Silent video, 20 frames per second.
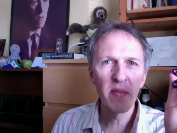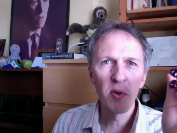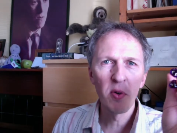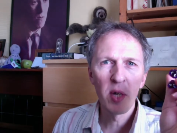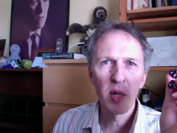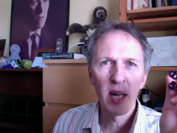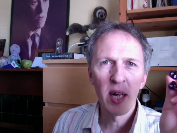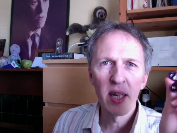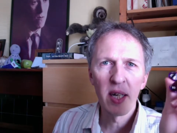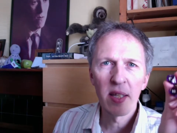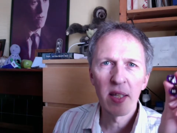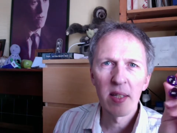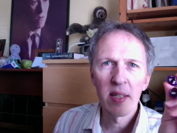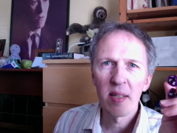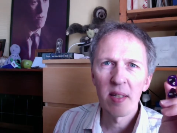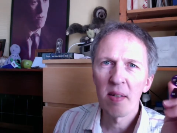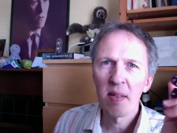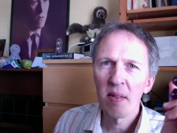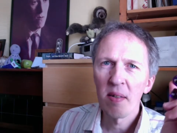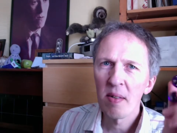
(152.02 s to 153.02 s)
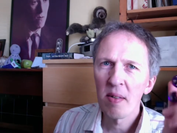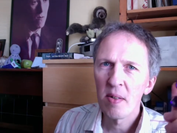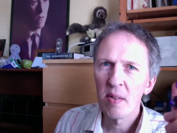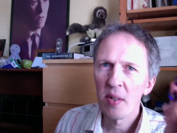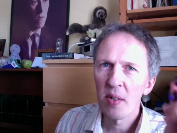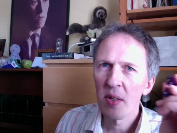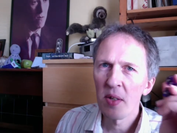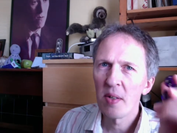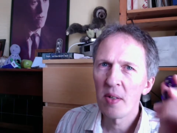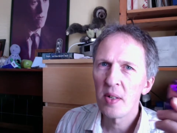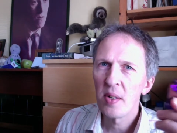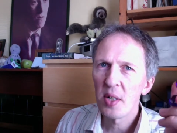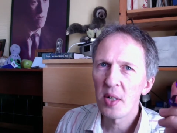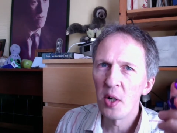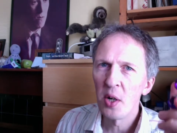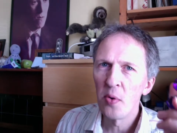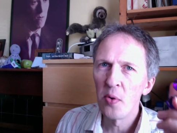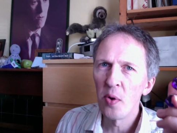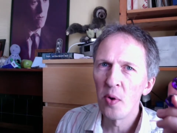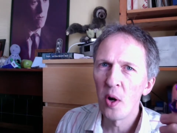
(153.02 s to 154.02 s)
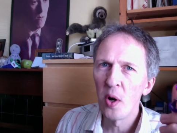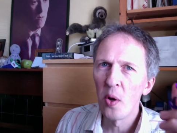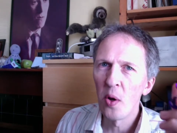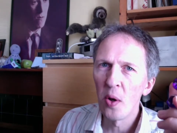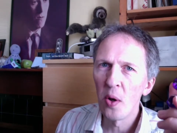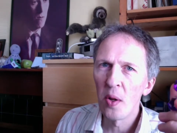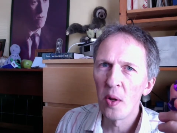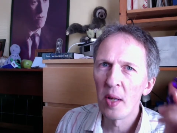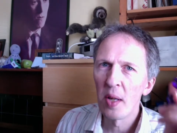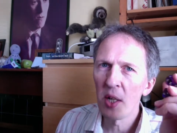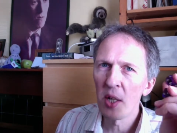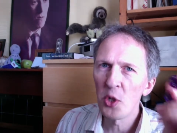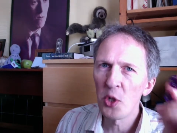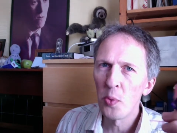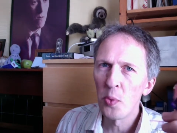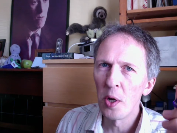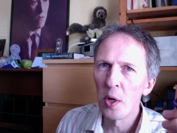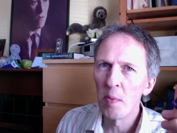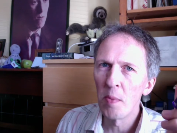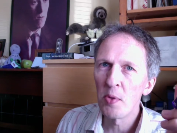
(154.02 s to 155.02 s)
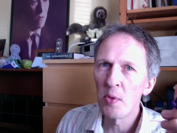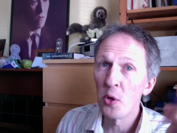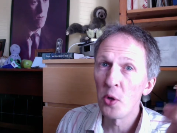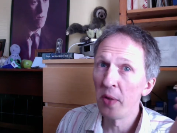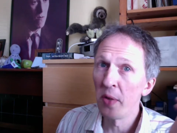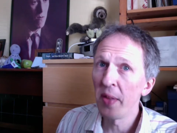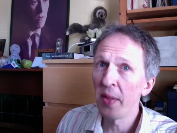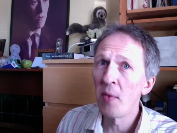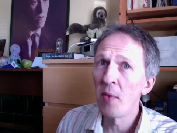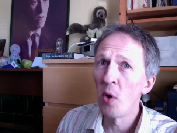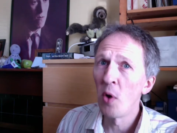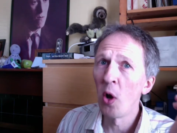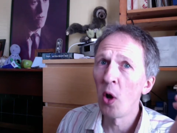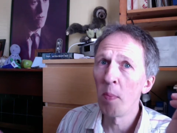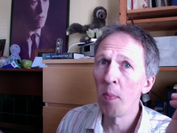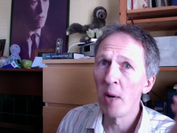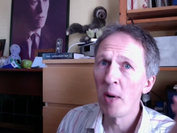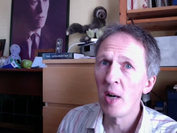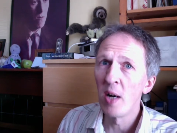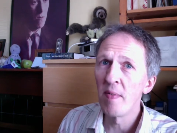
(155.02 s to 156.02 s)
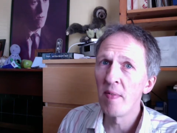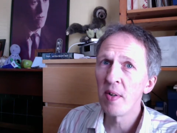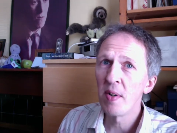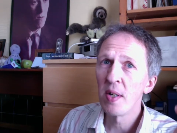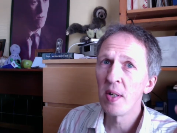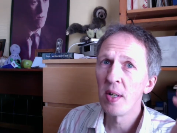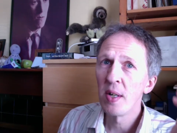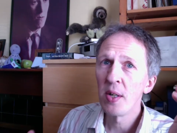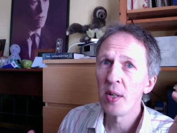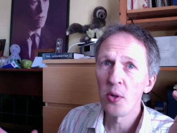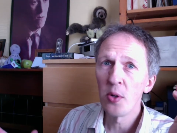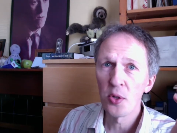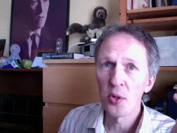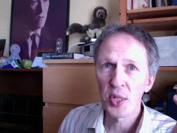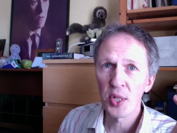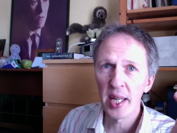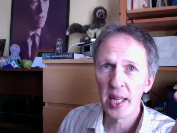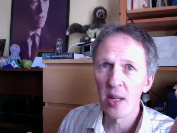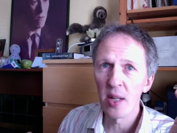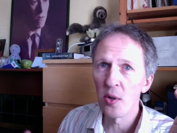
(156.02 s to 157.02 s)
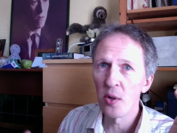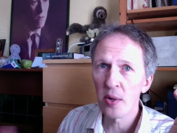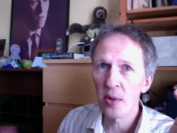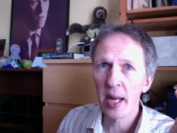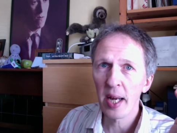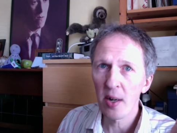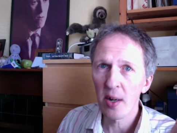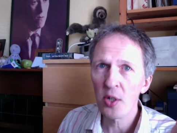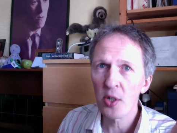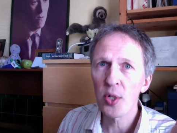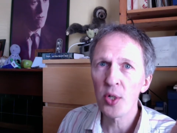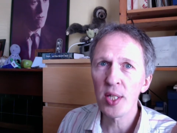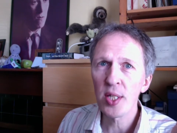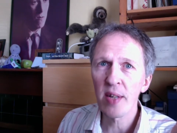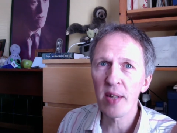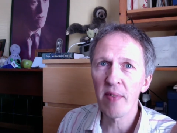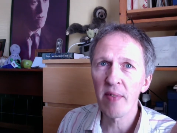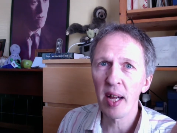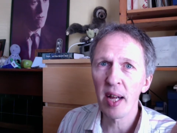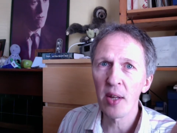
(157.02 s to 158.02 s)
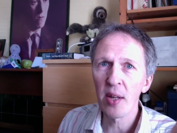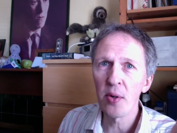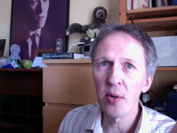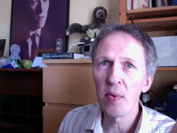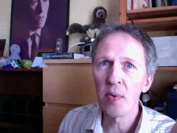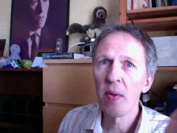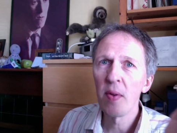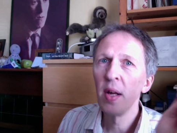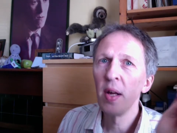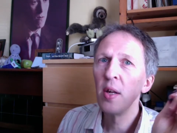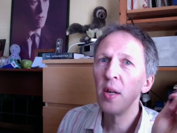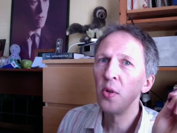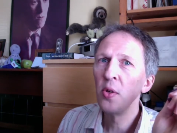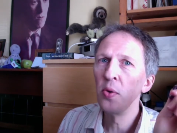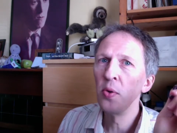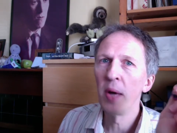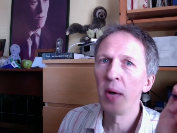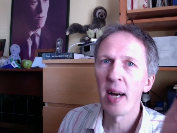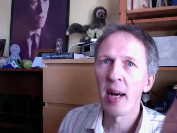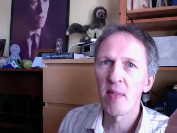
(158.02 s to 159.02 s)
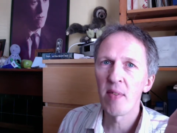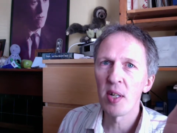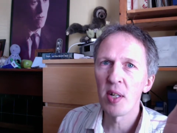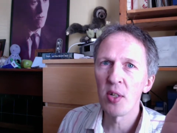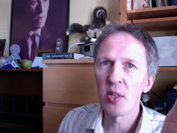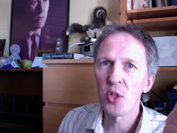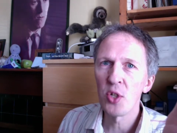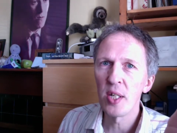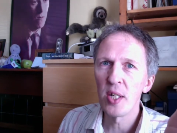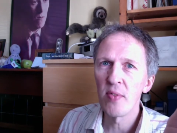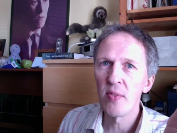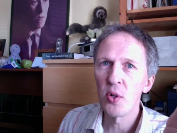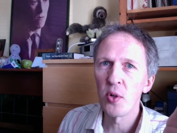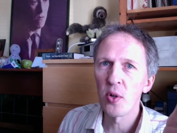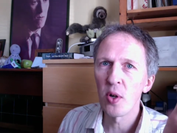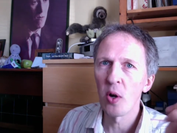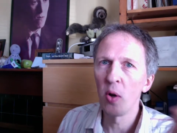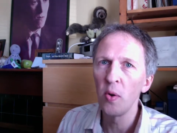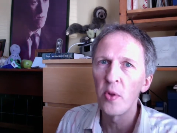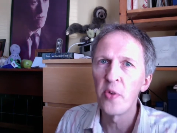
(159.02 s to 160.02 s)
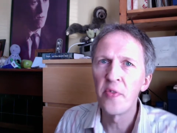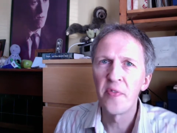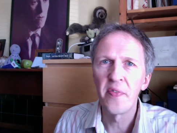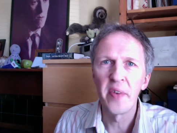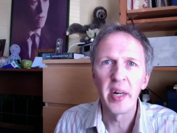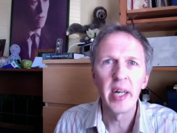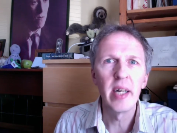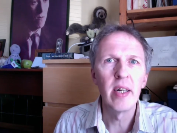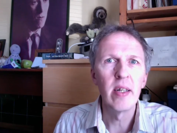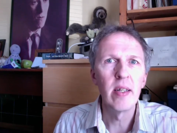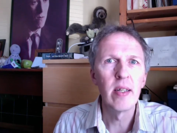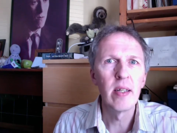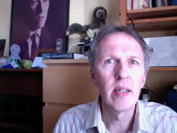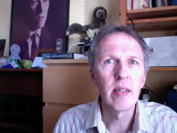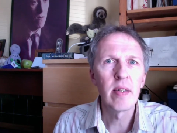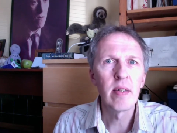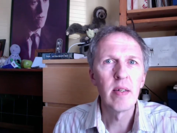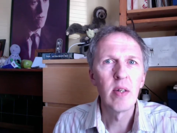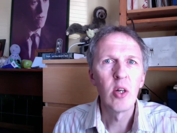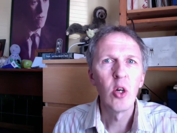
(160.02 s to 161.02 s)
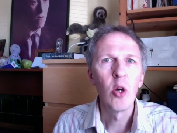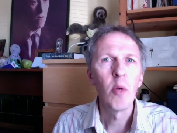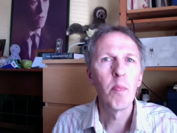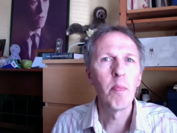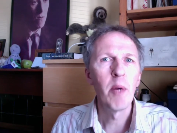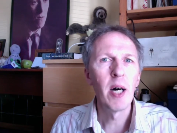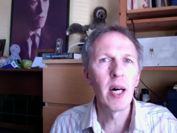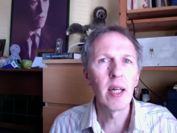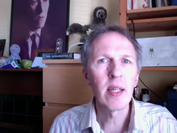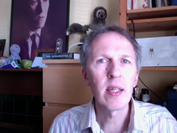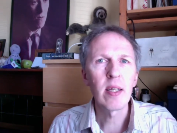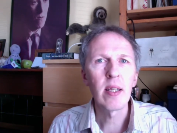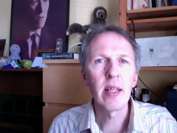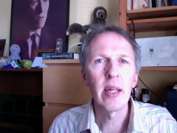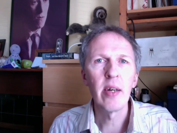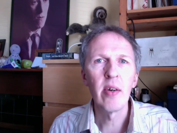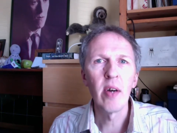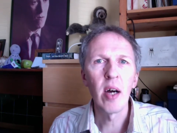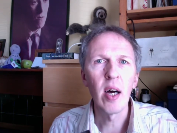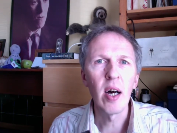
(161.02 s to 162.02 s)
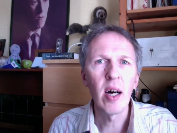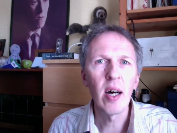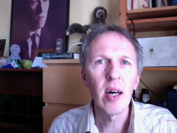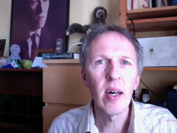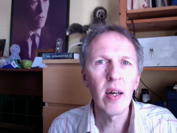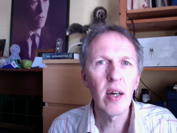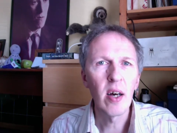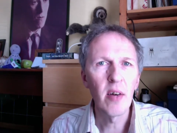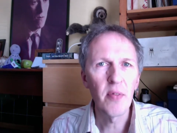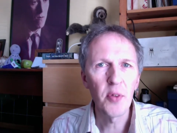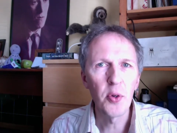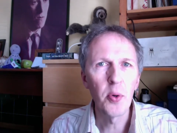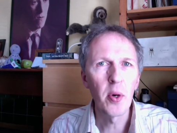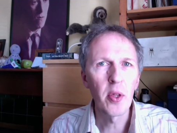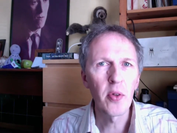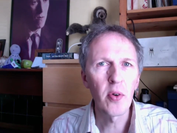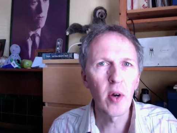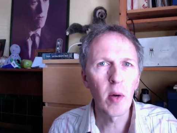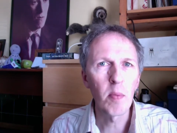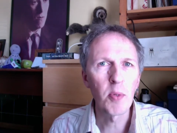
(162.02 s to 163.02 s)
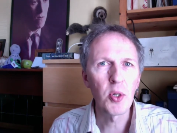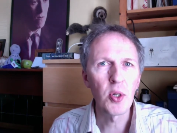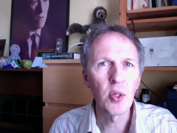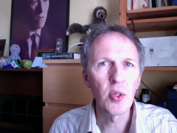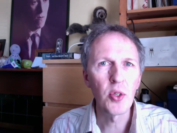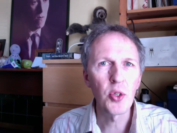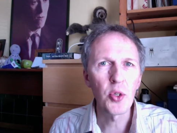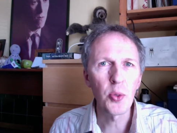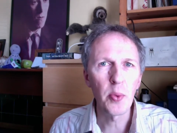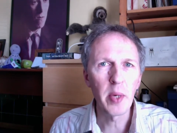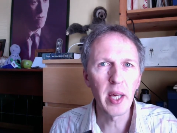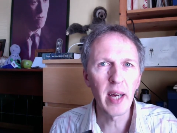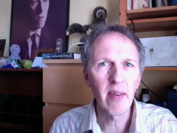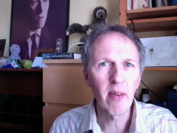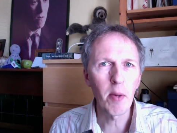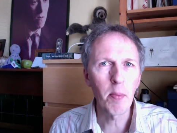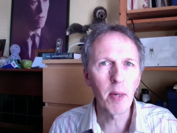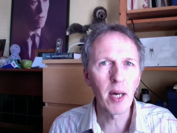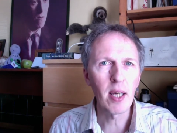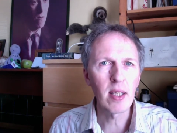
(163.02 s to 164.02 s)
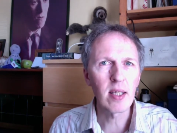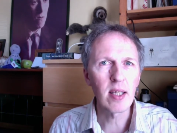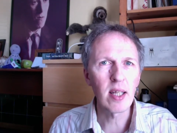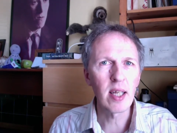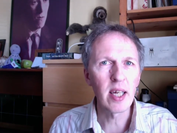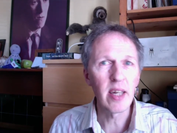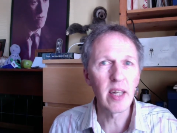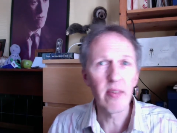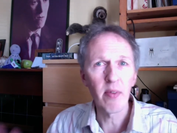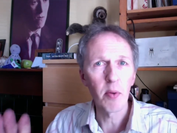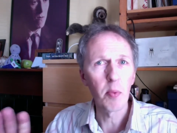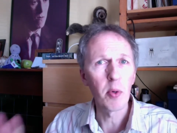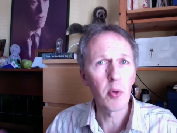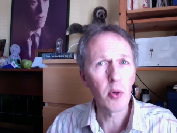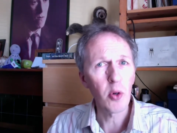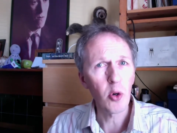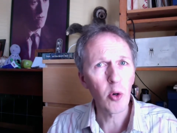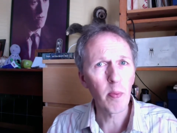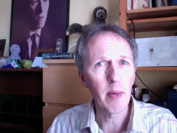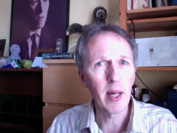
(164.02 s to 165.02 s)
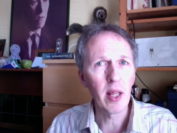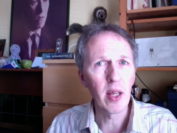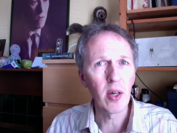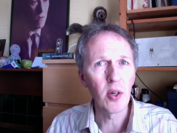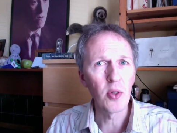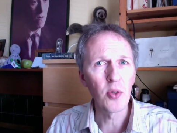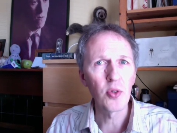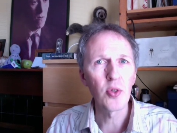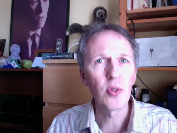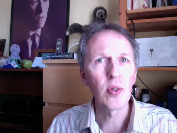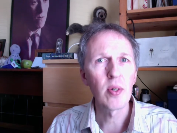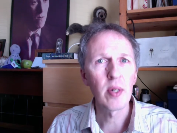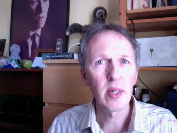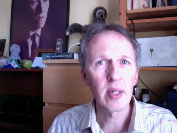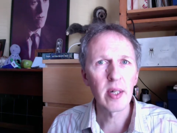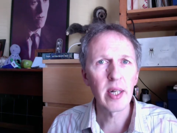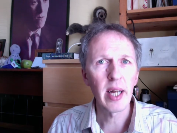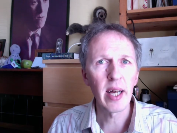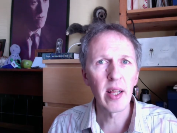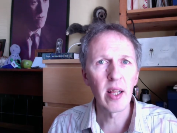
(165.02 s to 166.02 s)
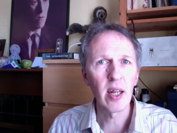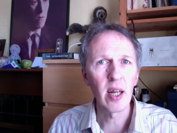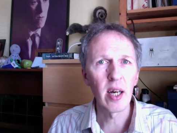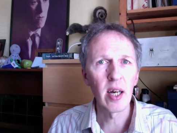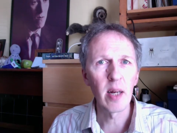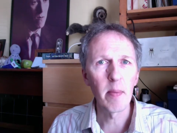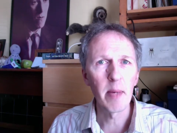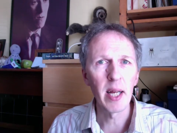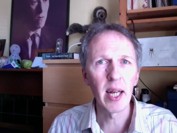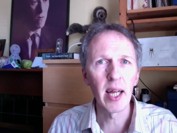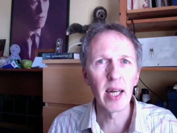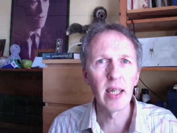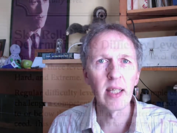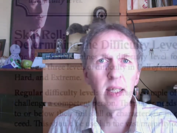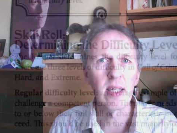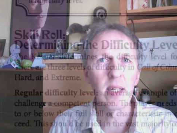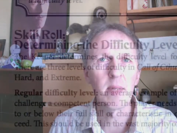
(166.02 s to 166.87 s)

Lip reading: dice don't roll as you want them to, if they roll above your skill or characteristic value, you haven't achieved your goal. You've failed. But there are a few other options that we have up our sleeve, and we'll talk about those down the line a bit later.